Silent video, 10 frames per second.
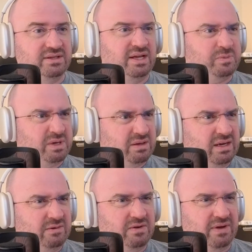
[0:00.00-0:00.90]
And that's been a
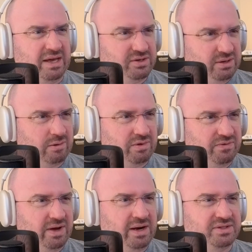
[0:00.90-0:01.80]
thing we've had to talk with
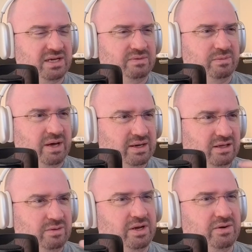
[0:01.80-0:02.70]
finance teams about,
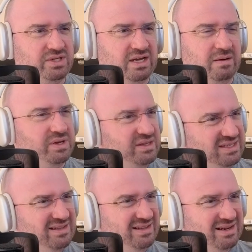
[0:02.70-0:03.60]
get them to understand, but it's
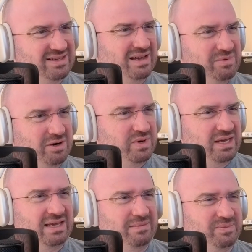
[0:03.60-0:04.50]
still a subject
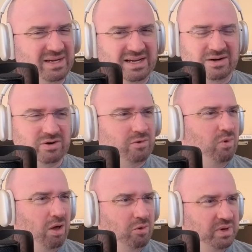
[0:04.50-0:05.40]
or a
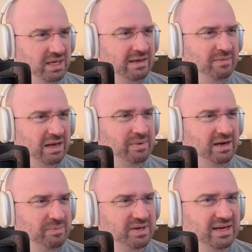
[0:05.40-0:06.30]
wall we keep
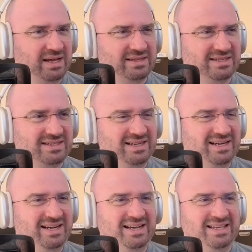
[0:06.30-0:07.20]
coming up against.
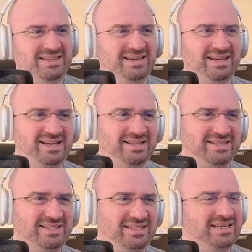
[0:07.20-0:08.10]

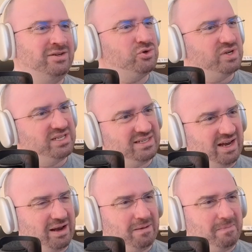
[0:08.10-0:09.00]
It's
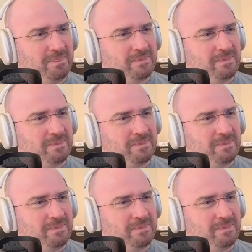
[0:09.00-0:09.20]
interesting